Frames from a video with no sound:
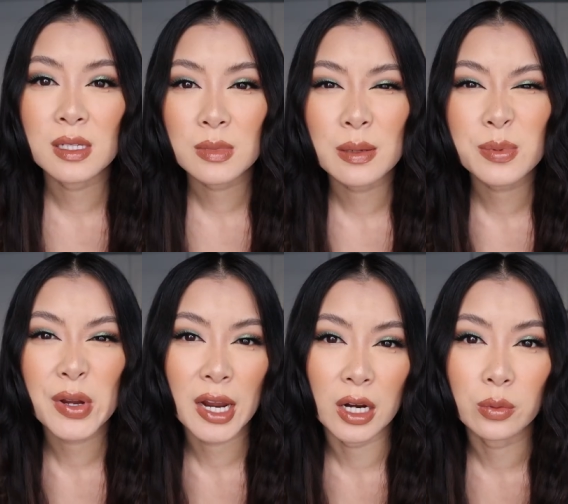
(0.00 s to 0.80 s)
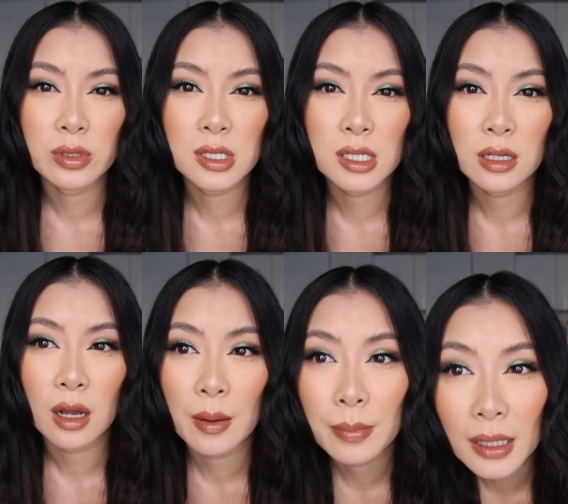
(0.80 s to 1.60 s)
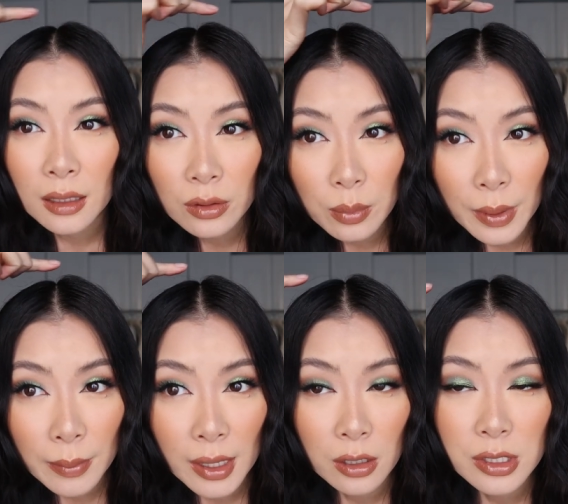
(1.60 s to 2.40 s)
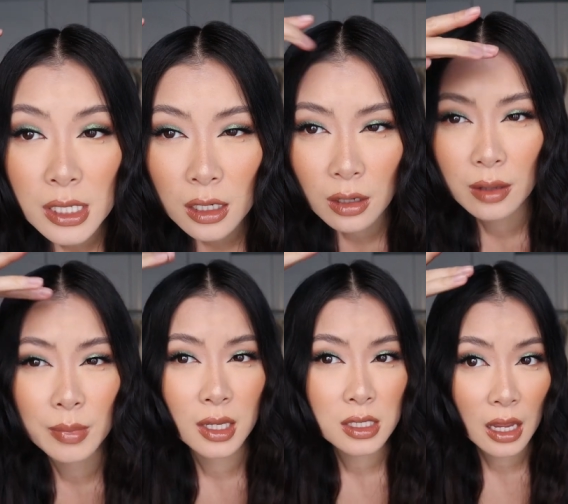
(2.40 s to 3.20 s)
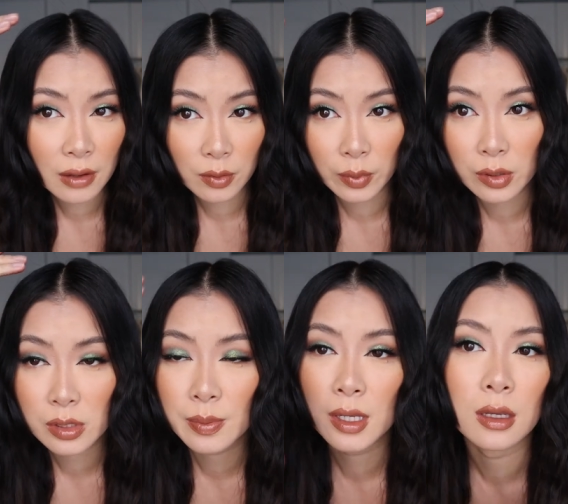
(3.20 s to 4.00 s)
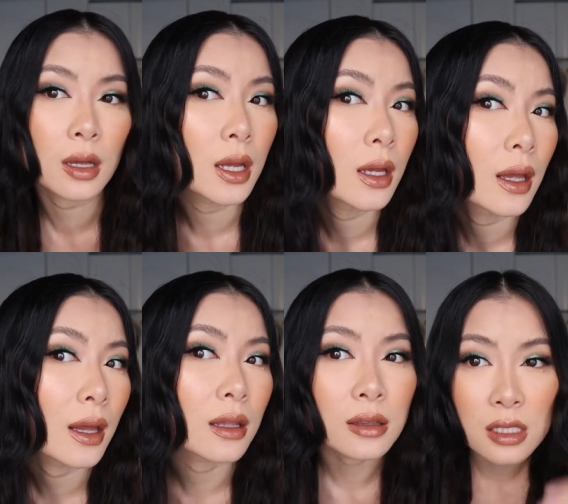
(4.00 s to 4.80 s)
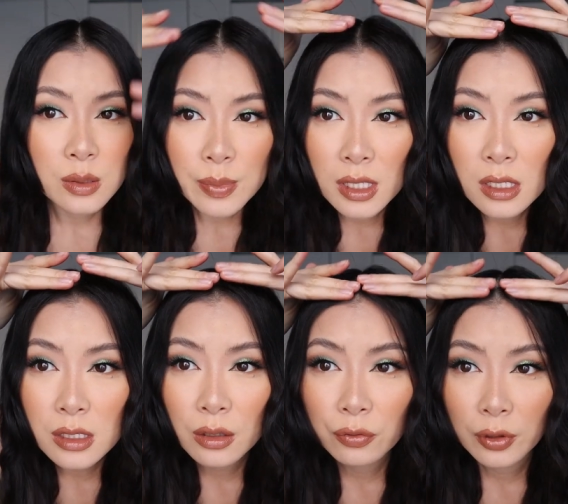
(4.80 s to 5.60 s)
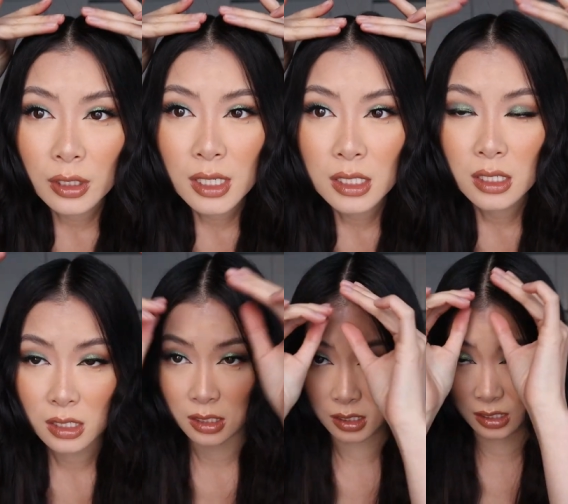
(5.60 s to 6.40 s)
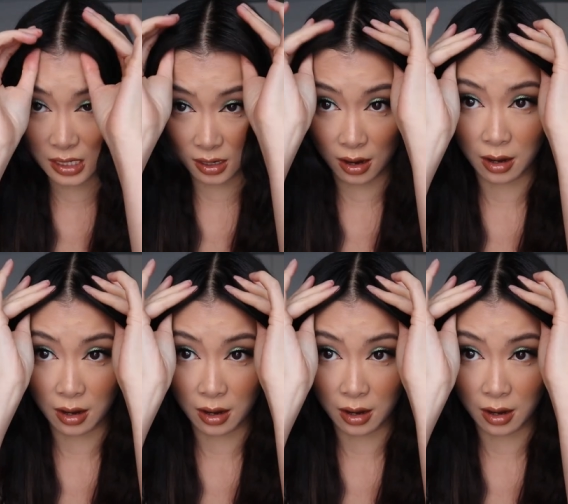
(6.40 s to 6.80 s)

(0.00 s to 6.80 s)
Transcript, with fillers: Sometimes my hair will stick up like little baby hairs here and because I have a widow's peak and these pieces in the front tend to stick